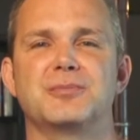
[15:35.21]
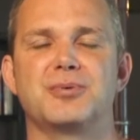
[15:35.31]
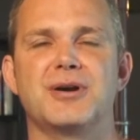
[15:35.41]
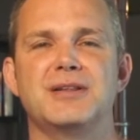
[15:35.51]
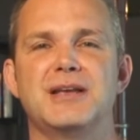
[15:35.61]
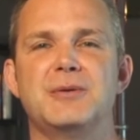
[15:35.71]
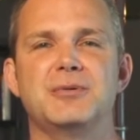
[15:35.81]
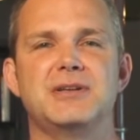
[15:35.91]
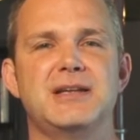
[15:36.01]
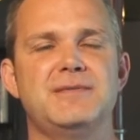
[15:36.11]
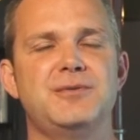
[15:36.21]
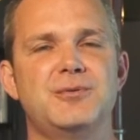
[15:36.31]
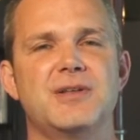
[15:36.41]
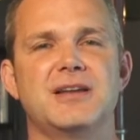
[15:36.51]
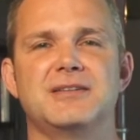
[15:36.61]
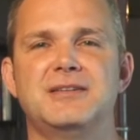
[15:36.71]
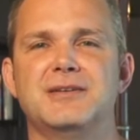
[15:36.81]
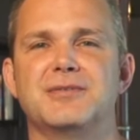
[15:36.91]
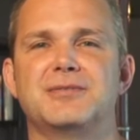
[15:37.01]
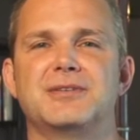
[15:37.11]
Pray that He would give you that
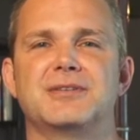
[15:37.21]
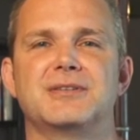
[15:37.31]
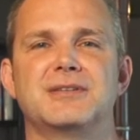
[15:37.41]
gift.